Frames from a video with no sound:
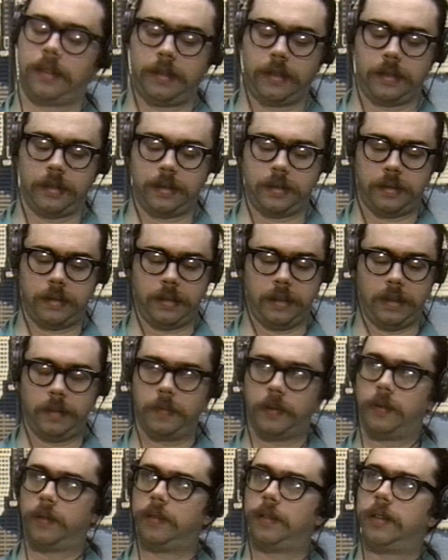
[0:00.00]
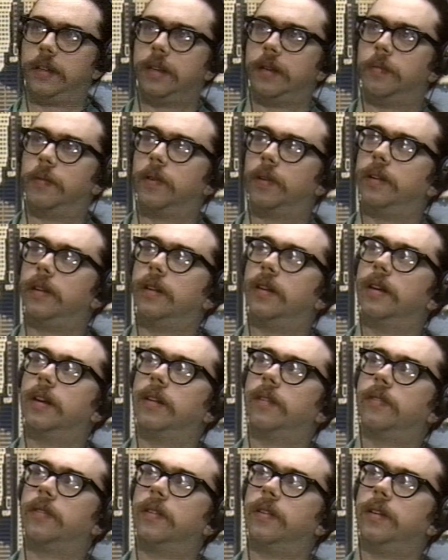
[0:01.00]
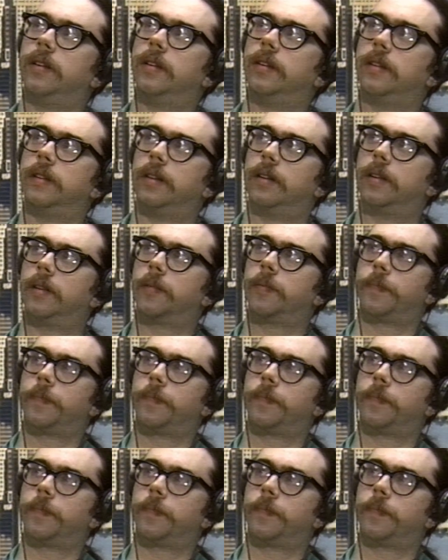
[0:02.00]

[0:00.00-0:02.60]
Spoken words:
same old keyboard year after year here.